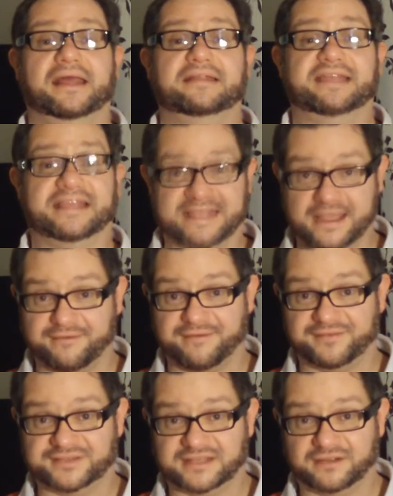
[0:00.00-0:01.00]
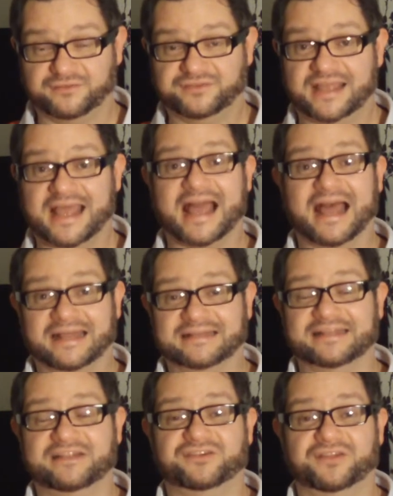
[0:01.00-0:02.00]
take care of yourselves and
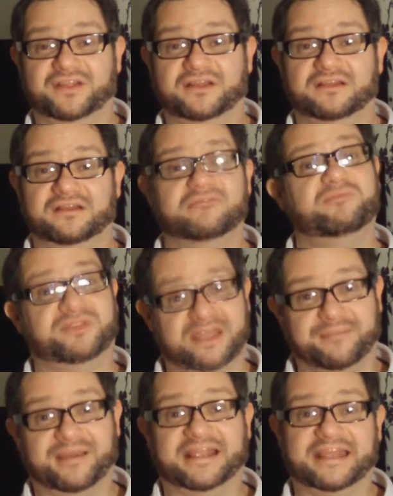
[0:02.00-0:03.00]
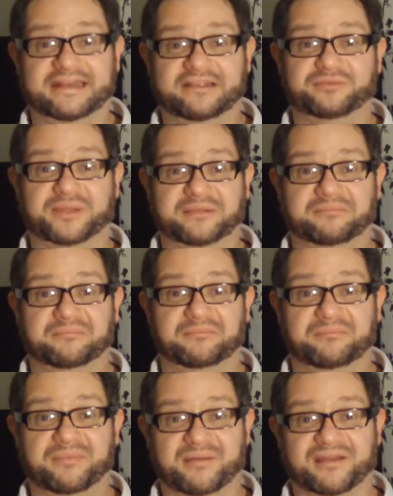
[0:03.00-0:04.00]
each other. See you back here next week.
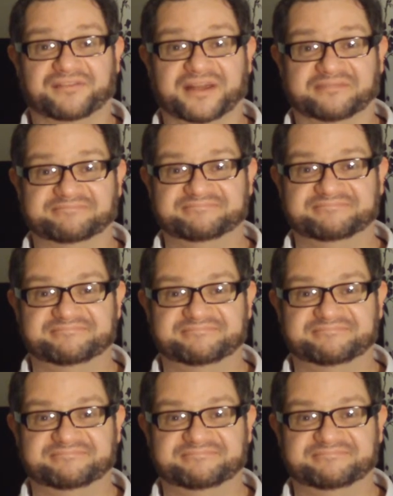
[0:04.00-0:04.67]
Bye bye for now.